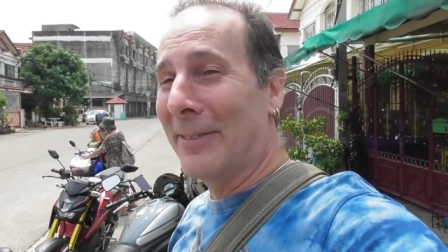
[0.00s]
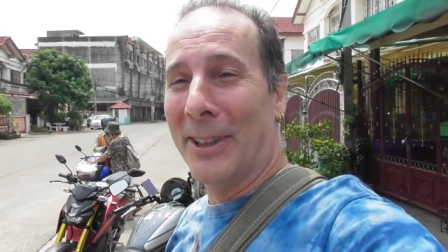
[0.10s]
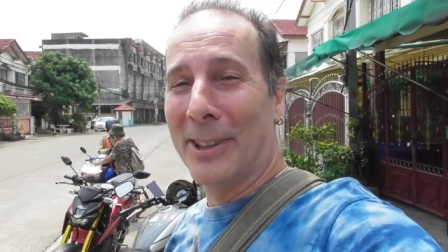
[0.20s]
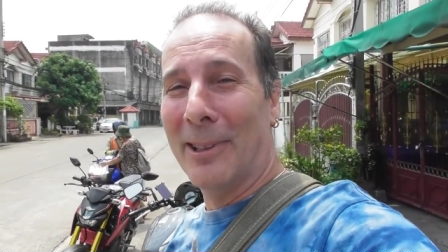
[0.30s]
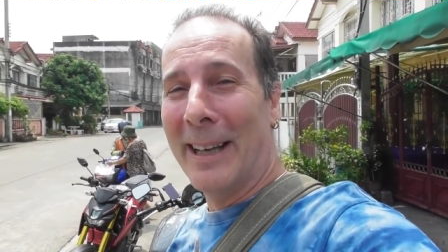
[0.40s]
I've
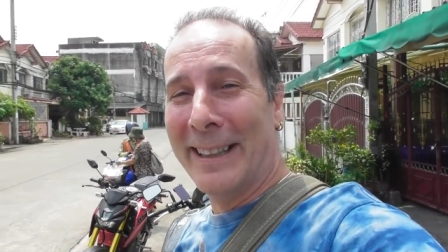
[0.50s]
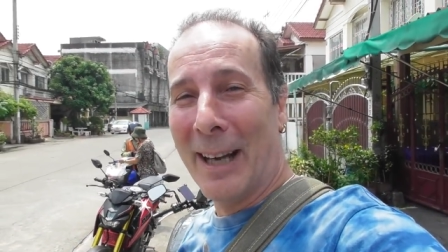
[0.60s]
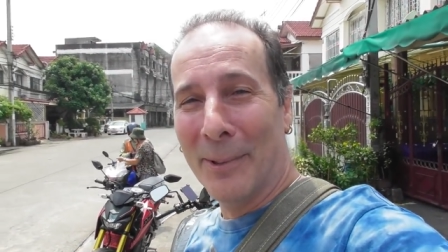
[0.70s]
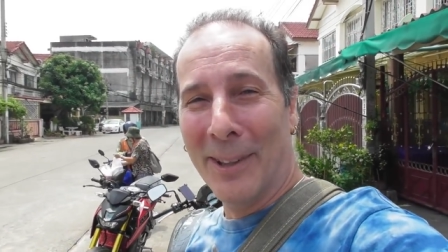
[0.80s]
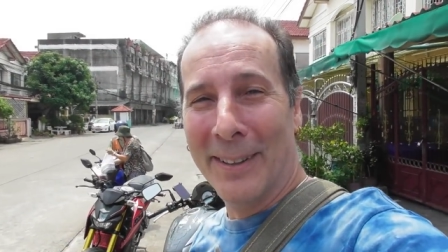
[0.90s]
got the ride
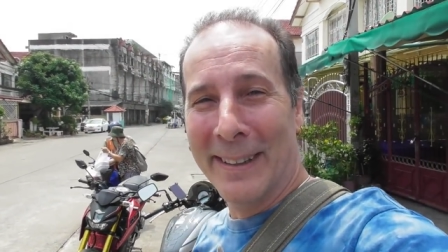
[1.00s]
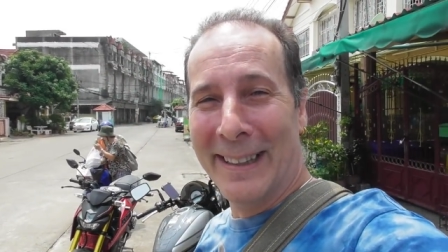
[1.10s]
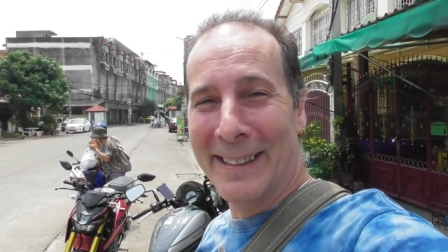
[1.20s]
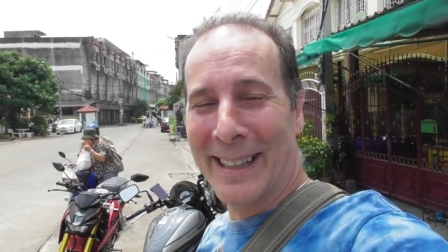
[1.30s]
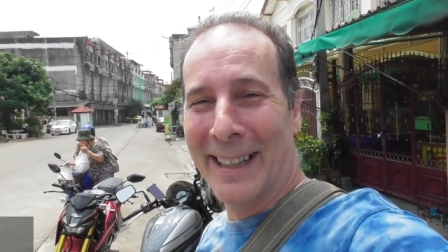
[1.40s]
camera on
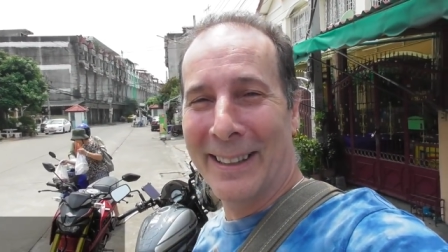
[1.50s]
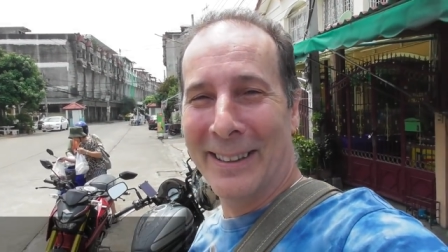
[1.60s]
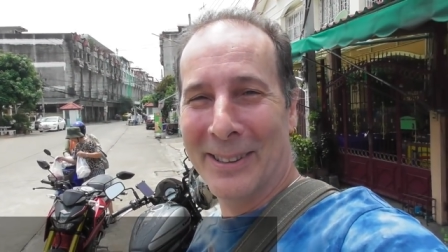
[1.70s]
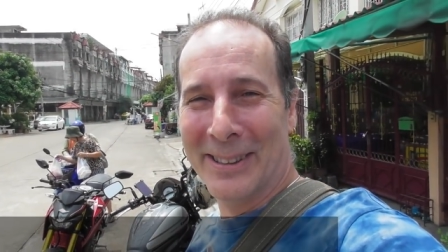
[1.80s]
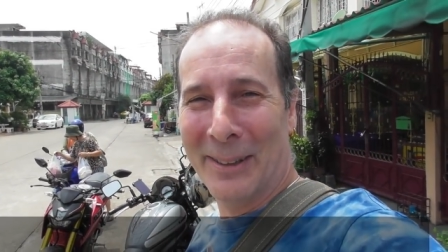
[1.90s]
there, so
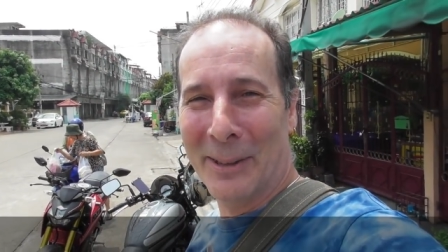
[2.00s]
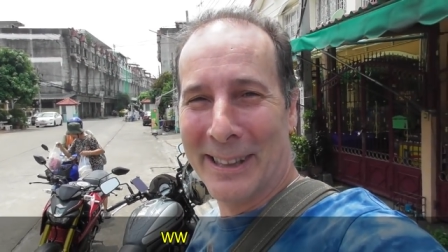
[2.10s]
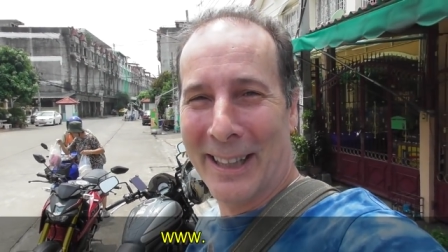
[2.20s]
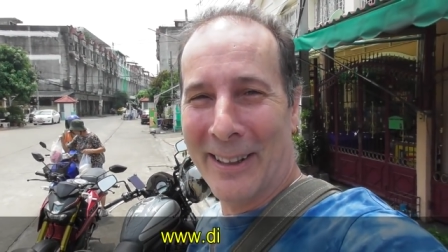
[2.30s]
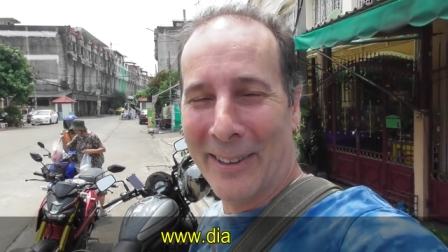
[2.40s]
you'll see what's
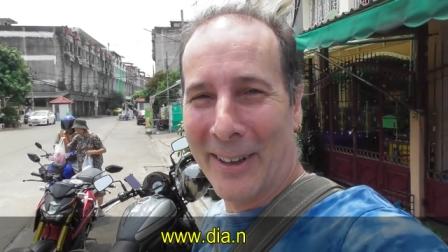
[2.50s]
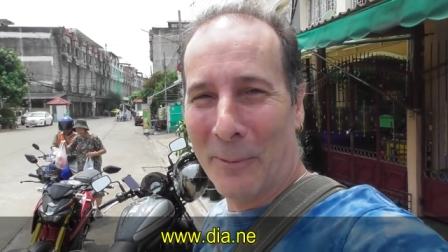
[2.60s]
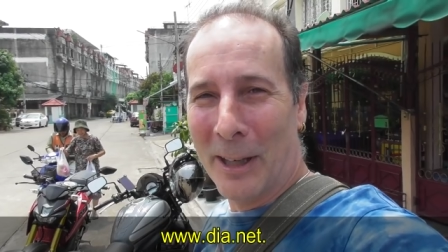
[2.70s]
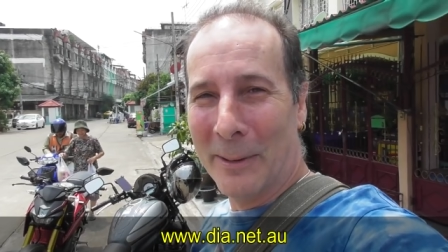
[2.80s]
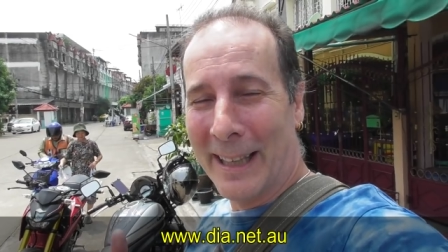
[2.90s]
going on
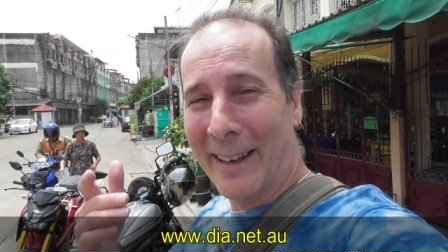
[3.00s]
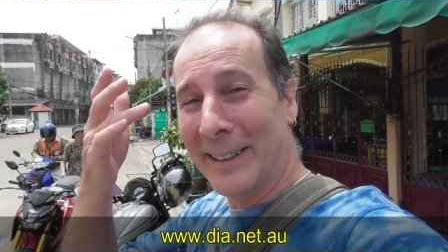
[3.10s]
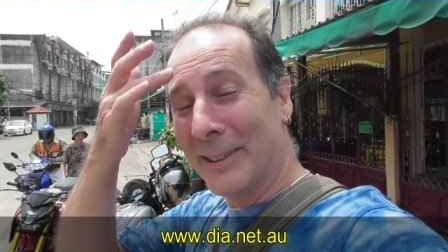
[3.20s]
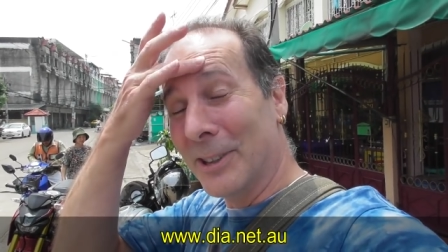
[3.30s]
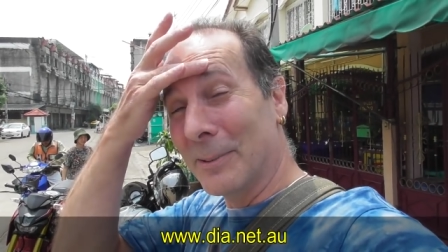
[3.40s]
and where we're going
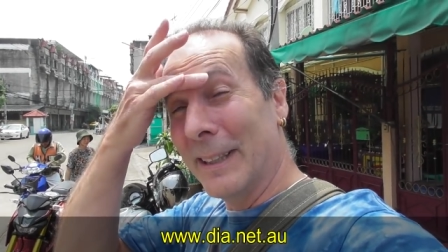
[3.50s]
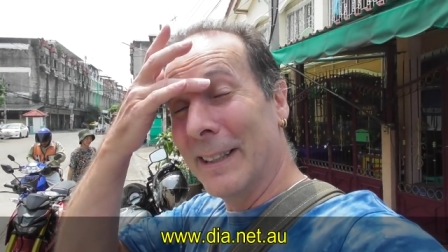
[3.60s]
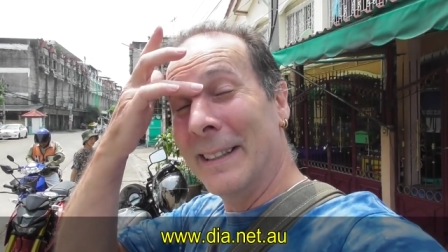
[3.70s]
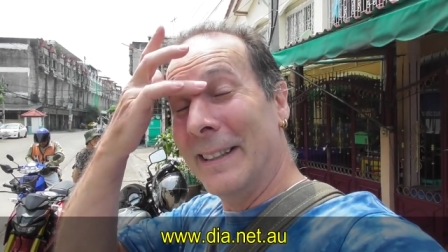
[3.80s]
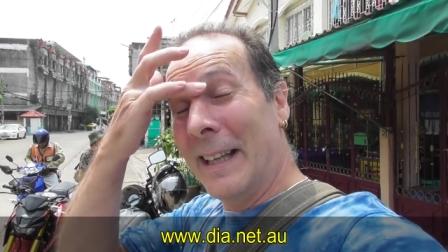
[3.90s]
to as well.